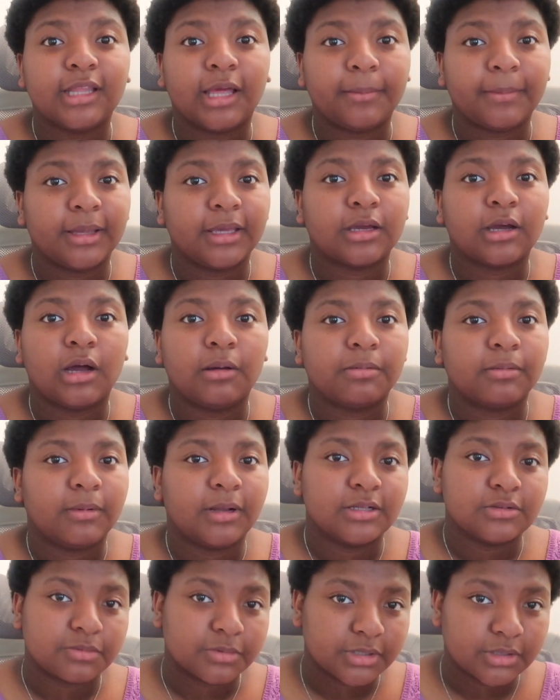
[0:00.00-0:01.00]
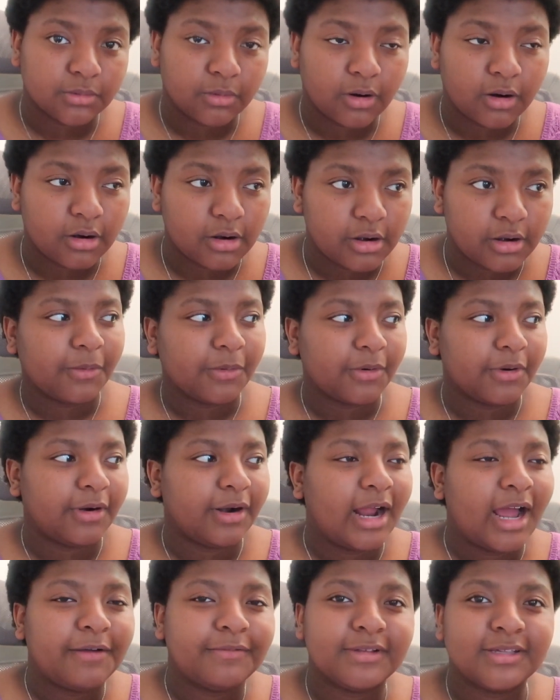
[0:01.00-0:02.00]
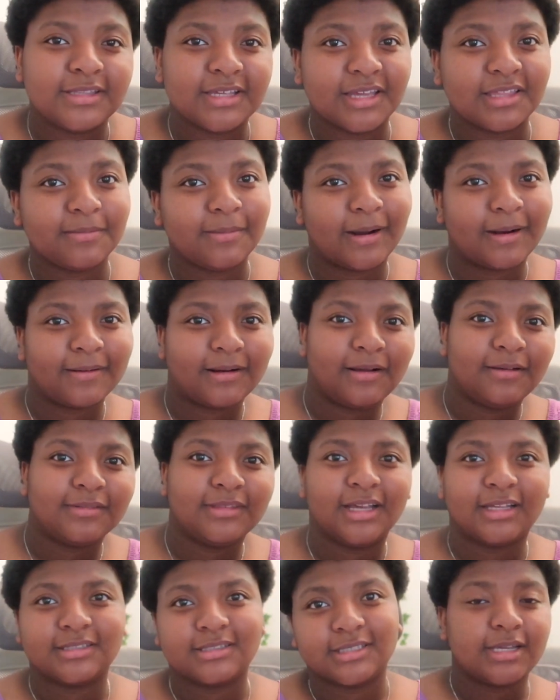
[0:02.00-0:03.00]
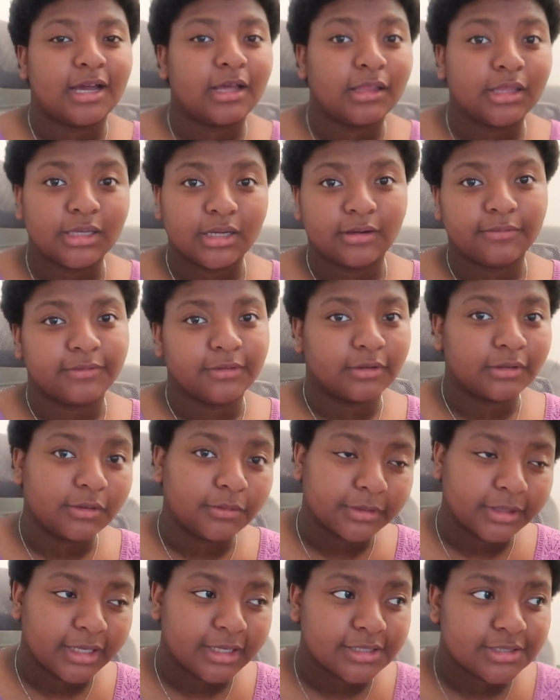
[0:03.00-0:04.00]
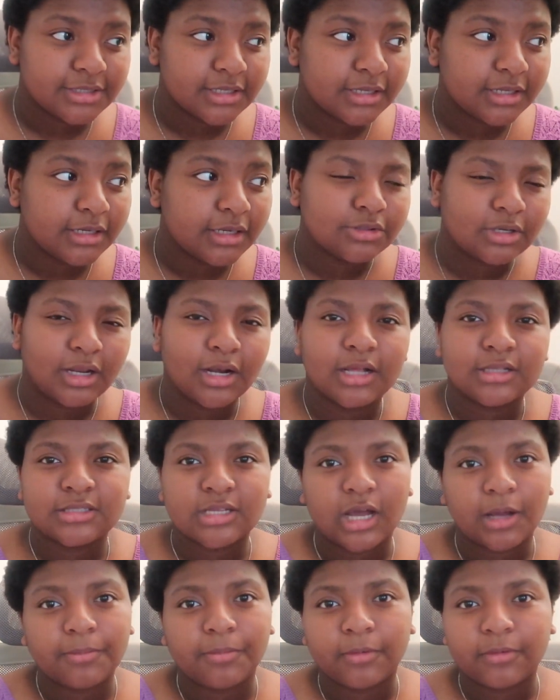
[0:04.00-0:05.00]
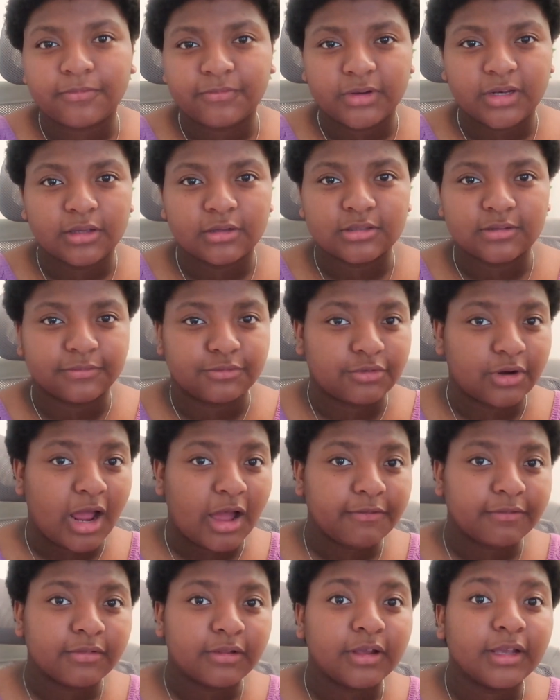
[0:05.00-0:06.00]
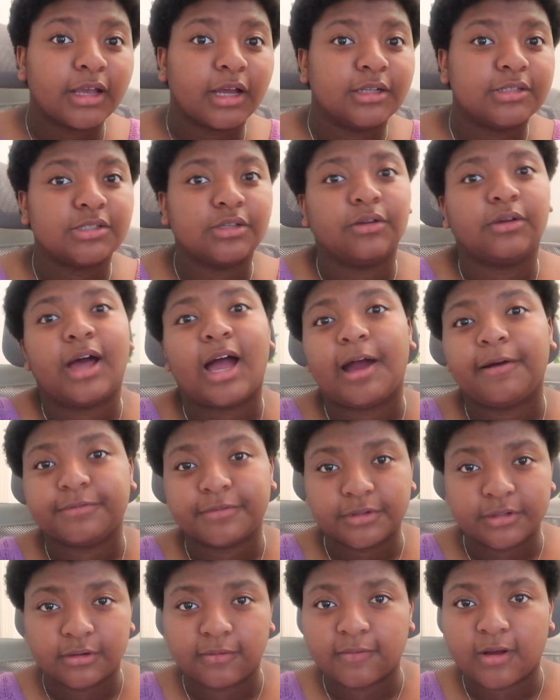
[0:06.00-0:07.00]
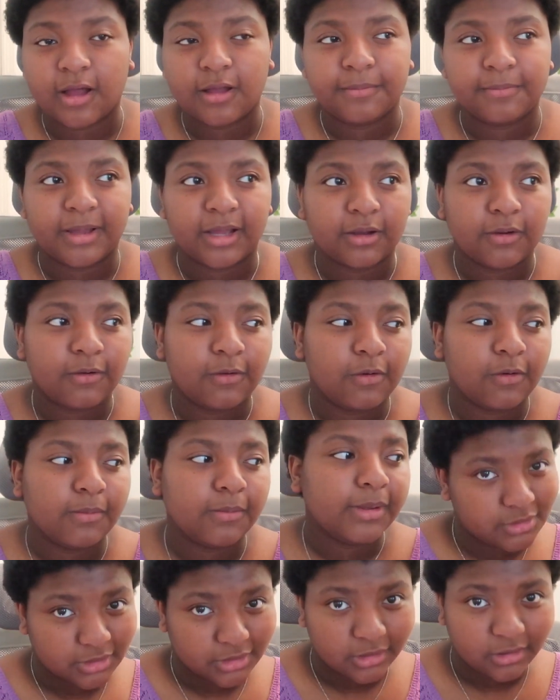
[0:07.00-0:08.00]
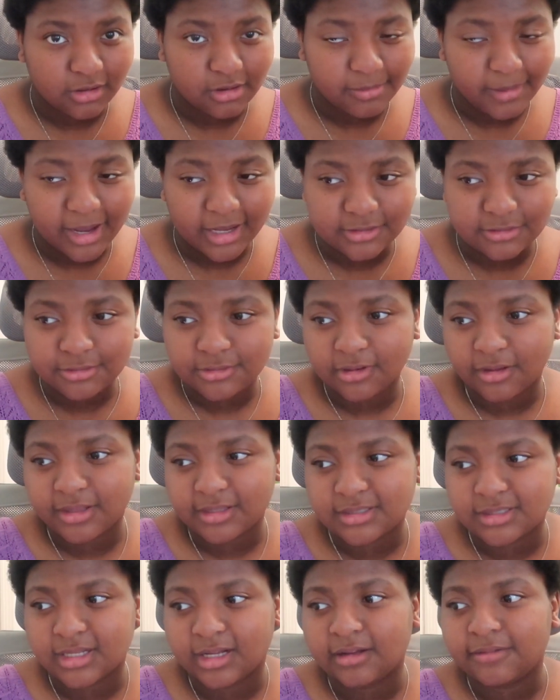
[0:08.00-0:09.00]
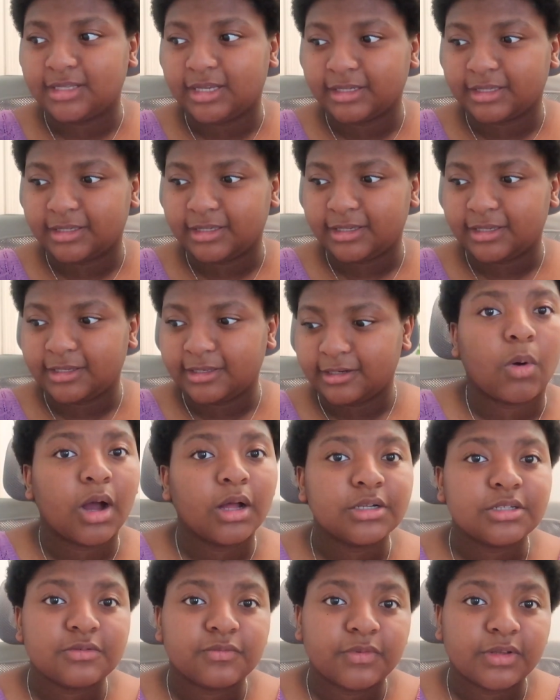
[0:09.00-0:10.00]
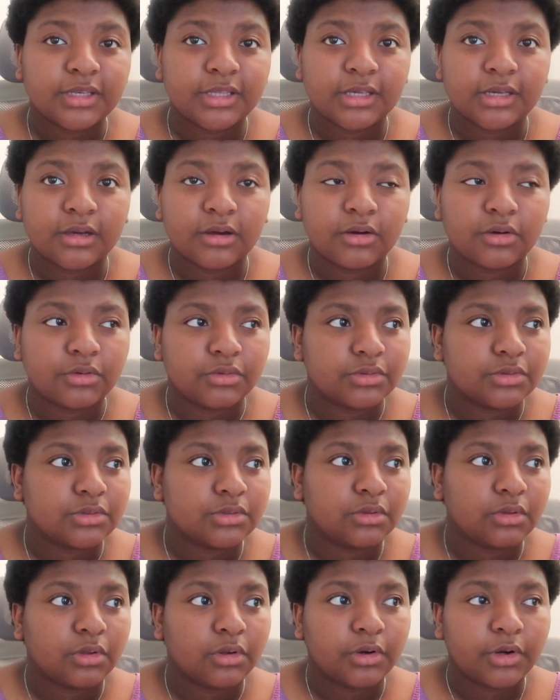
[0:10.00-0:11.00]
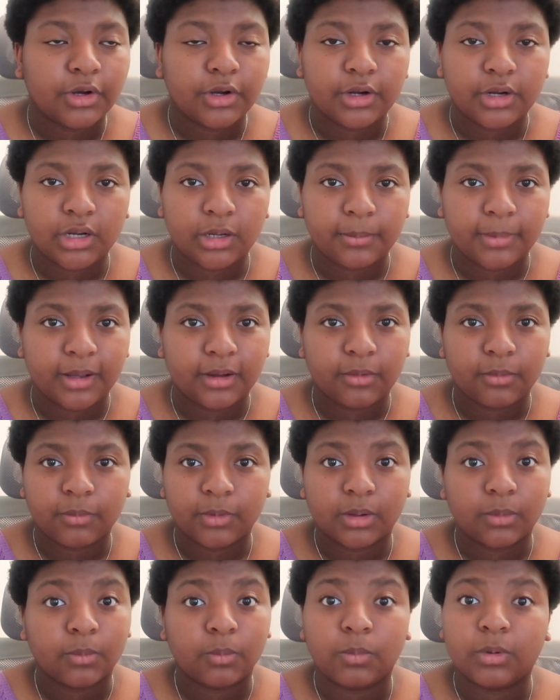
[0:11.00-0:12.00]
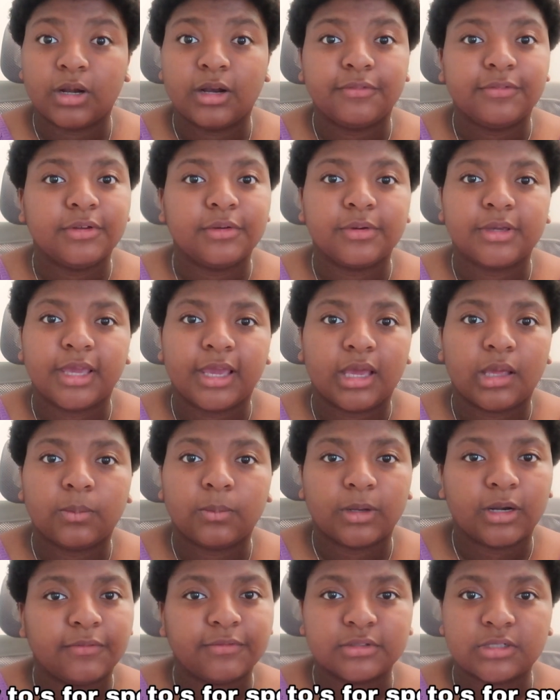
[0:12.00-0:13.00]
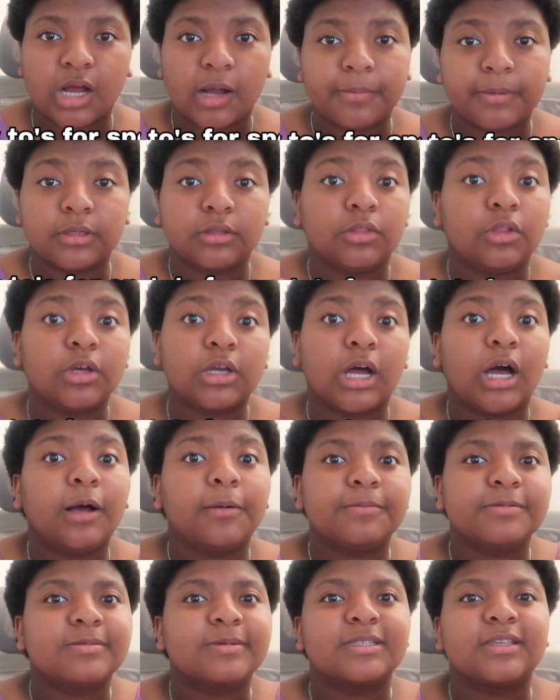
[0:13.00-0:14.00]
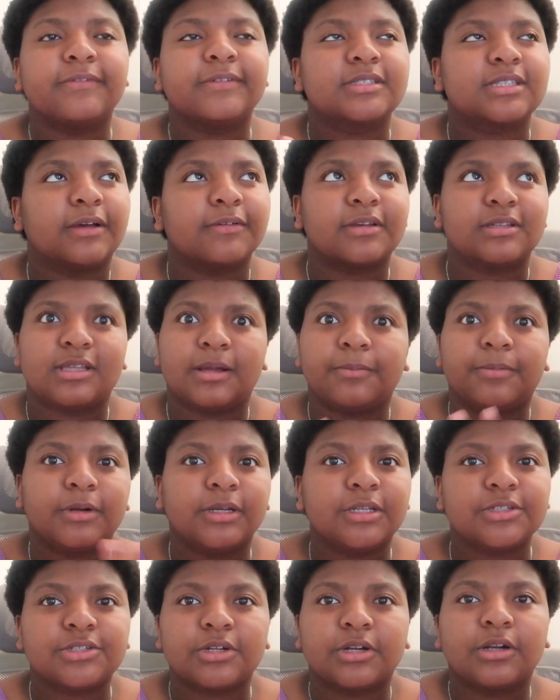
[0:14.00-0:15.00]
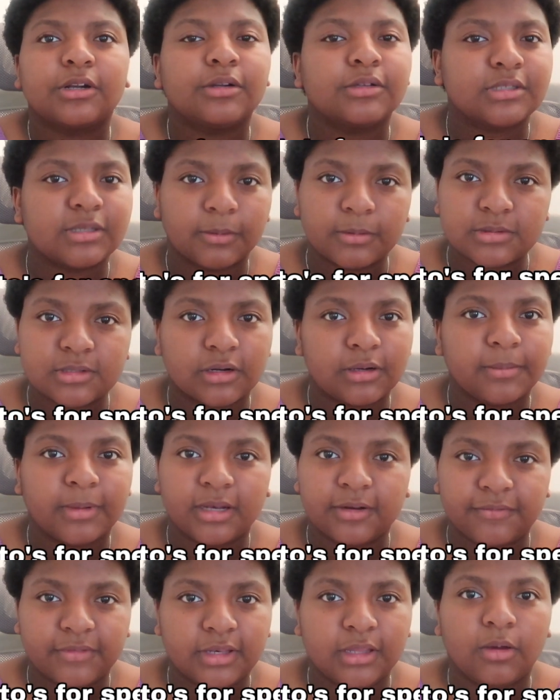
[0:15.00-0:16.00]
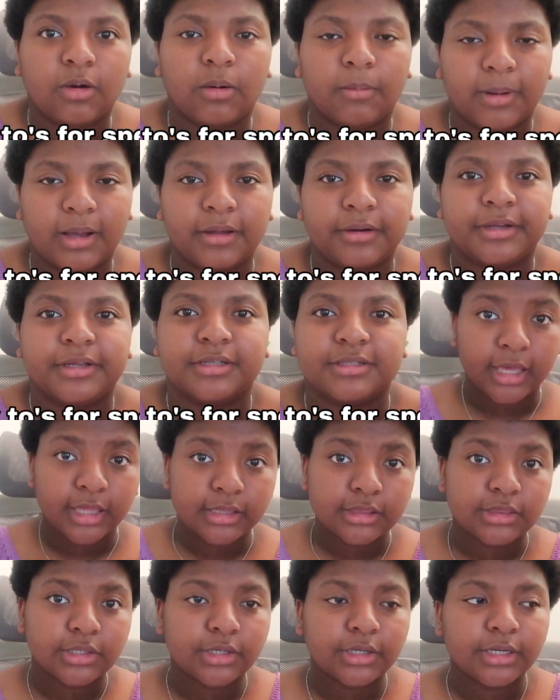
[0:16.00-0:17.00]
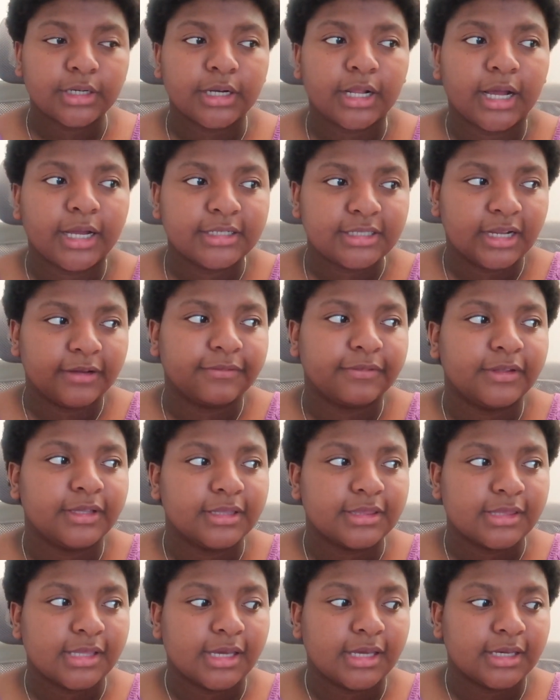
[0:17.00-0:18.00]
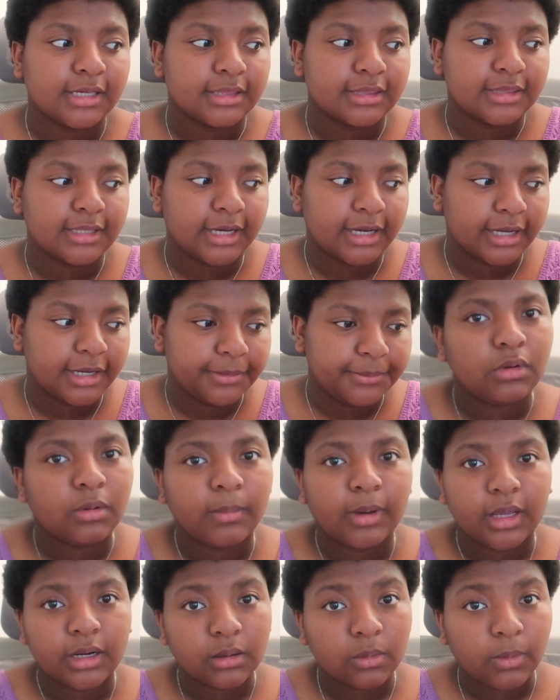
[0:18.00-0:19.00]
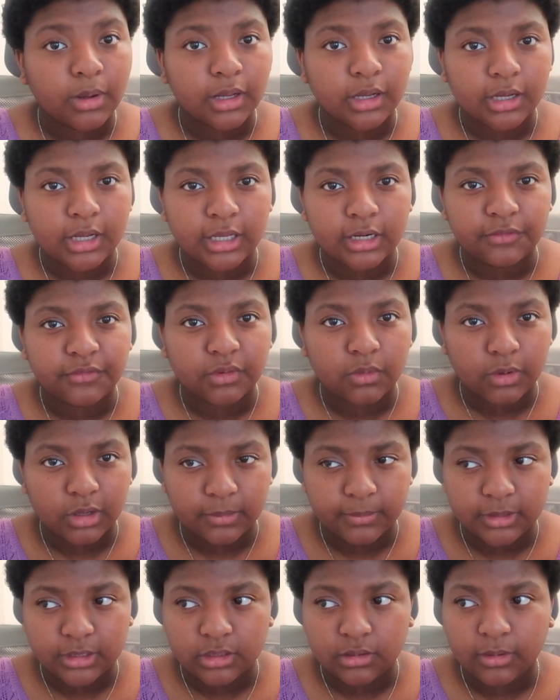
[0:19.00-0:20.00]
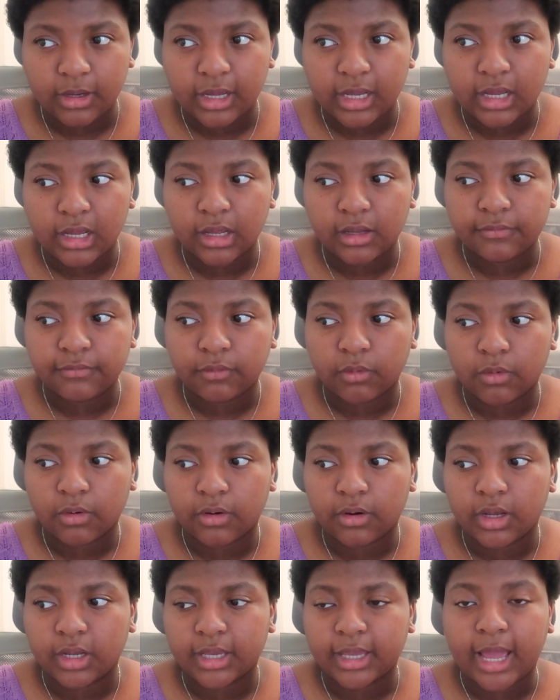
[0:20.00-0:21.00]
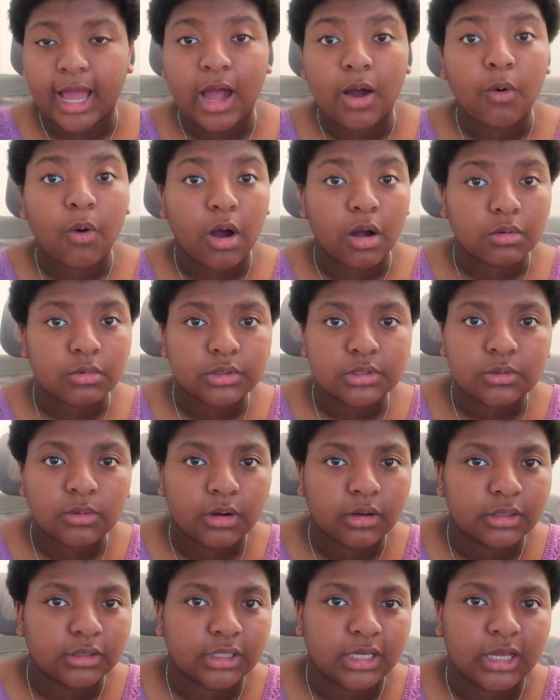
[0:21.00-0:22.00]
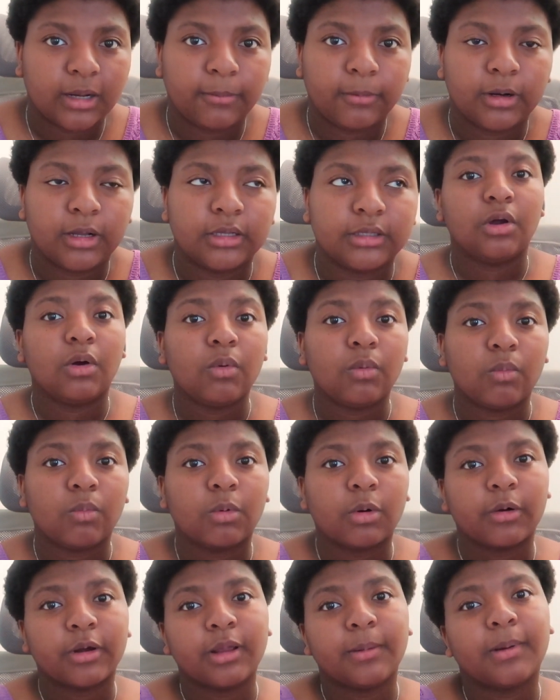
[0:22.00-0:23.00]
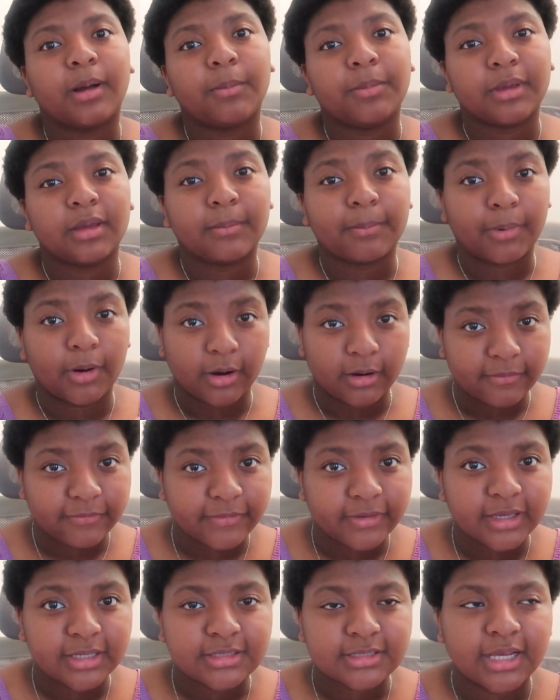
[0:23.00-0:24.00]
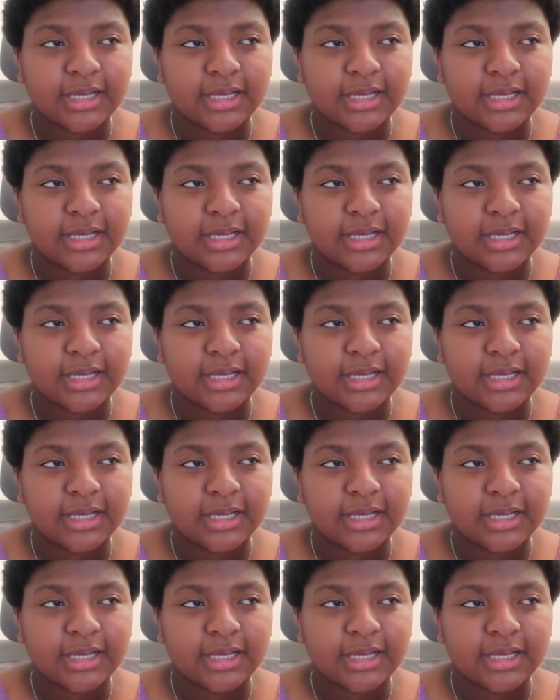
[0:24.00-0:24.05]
that might compromise where you are or have anything in the background that's telling of your location. Try not to upload videos of traveling until after you've gotten back home. Secure your passwords, all that stuff. Second, watch videos, learn about whatever you can, whatever topic, look up specific stuff, because I'm pretty sure someone's already made a video about it. And third, I definitely think that no matter what kind of equipment you have or like how awkward you are on camera, don't worry about being perfect.